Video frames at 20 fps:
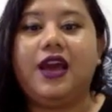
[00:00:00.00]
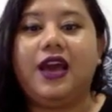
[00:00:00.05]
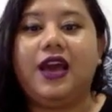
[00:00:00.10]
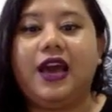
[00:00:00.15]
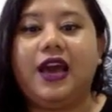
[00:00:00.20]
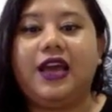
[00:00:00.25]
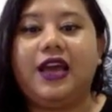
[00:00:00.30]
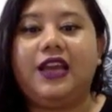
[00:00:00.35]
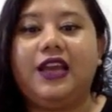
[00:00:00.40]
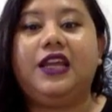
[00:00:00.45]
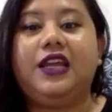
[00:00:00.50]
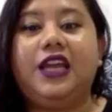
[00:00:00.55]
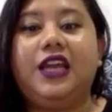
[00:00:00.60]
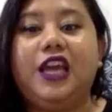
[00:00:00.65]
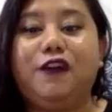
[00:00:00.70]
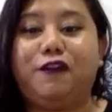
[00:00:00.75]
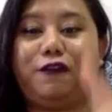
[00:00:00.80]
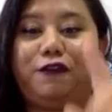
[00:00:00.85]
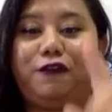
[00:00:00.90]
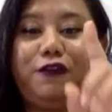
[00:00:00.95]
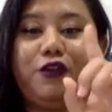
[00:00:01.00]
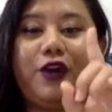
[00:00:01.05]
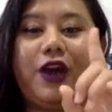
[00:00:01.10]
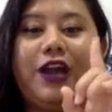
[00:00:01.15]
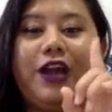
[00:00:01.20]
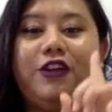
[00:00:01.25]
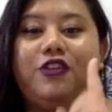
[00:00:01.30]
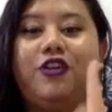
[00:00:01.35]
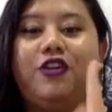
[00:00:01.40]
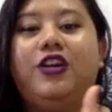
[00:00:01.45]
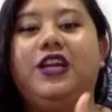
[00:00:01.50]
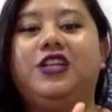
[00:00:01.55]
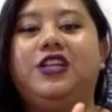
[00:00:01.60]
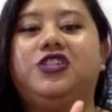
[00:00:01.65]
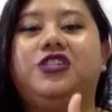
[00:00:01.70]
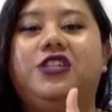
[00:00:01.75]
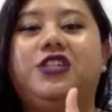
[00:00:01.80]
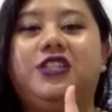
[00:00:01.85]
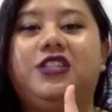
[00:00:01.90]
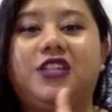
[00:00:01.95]
And if you
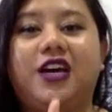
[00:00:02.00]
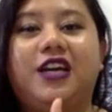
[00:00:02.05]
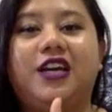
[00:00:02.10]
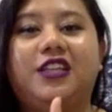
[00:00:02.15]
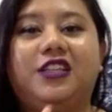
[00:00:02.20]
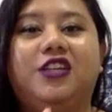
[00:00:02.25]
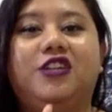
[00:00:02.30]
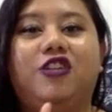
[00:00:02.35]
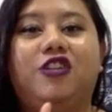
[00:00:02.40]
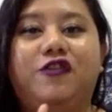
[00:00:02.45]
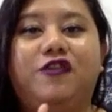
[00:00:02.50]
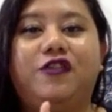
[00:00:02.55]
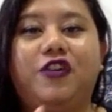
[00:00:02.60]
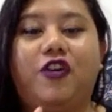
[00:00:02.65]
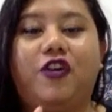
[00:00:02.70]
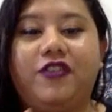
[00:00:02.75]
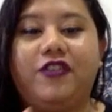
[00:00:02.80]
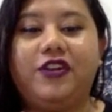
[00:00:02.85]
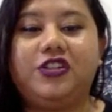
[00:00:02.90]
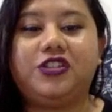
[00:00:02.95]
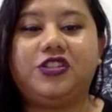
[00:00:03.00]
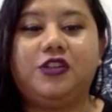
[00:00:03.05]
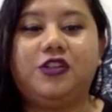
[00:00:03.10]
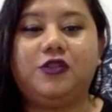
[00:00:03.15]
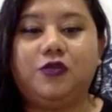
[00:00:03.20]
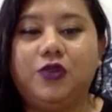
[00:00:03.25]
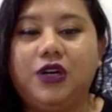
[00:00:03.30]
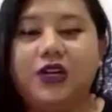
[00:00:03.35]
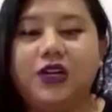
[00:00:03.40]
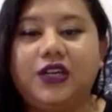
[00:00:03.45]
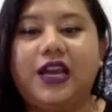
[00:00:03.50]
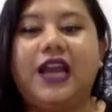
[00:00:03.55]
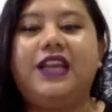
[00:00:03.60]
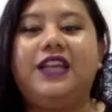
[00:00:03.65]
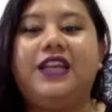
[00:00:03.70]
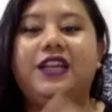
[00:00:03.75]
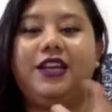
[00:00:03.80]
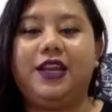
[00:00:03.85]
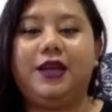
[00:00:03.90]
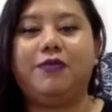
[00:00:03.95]
acknowledge the title of the original work
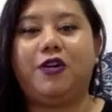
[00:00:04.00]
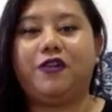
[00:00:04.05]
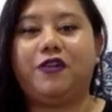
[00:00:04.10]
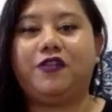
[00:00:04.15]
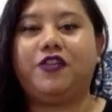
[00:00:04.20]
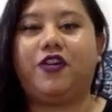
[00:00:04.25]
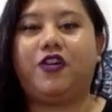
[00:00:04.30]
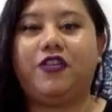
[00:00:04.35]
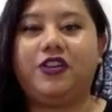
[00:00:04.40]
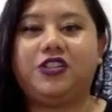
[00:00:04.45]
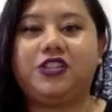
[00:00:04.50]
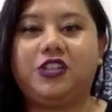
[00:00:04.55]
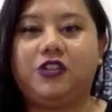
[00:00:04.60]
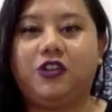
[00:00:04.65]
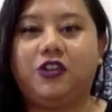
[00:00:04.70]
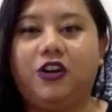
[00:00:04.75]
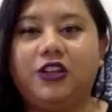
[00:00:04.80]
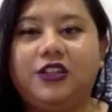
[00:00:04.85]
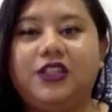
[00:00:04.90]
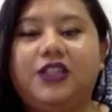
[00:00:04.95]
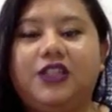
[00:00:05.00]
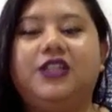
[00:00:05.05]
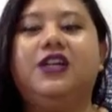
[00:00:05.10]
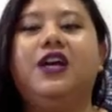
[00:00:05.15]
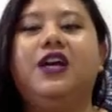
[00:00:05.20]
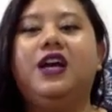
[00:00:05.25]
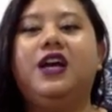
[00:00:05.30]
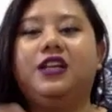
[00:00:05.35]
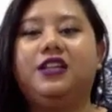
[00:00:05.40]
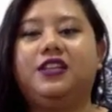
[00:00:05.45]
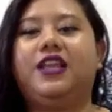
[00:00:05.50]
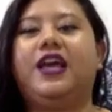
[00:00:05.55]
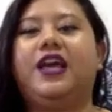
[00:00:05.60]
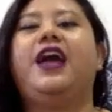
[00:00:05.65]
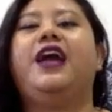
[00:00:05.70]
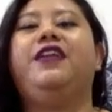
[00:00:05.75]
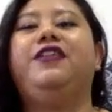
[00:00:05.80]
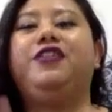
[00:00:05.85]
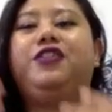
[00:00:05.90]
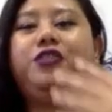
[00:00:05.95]
and the name of the original author,
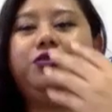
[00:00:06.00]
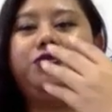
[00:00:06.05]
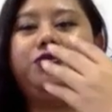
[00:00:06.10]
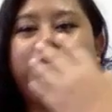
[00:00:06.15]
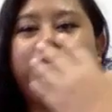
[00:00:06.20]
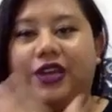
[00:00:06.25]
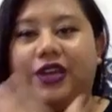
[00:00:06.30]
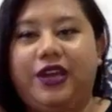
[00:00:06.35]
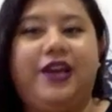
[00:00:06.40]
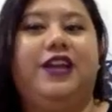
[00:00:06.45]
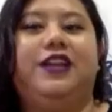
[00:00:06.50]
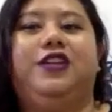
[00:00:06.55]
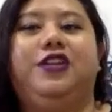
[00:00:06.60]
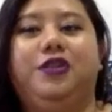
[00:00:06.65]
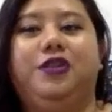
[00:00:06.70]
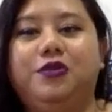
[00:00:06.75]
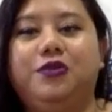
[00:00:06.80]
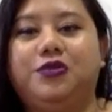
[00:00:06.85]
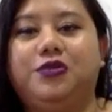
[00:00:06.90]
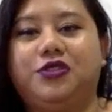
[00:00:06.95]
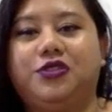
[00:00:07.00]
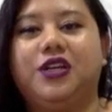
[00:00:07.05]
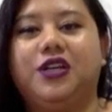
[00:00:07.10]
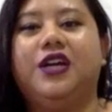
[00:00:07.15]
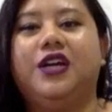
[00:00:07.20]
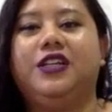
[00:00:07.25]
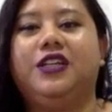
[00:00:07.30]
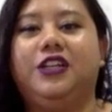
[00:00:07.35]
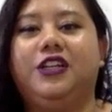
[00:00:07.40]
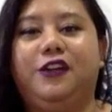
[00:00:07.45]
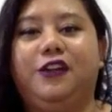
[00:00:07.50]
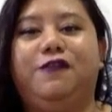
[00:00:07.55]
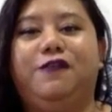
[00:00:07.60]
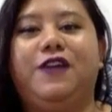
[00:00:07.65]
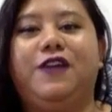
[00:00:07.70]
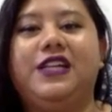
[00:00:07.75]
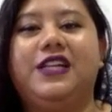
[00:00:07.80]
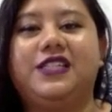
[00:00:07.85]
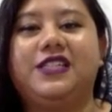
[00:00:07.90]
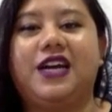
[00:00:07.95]
then you can use the
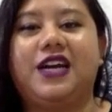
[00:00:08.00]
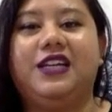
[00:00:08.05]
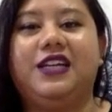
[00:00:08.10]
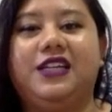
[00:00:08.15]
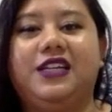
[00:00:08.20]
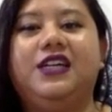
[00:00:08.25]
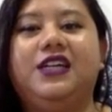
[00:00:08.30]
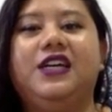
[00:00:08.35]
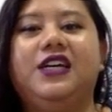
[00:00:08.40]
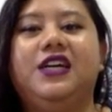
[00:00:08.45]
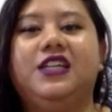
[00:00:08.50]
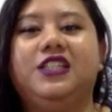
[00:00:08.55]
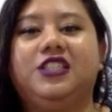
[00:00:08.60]
defense under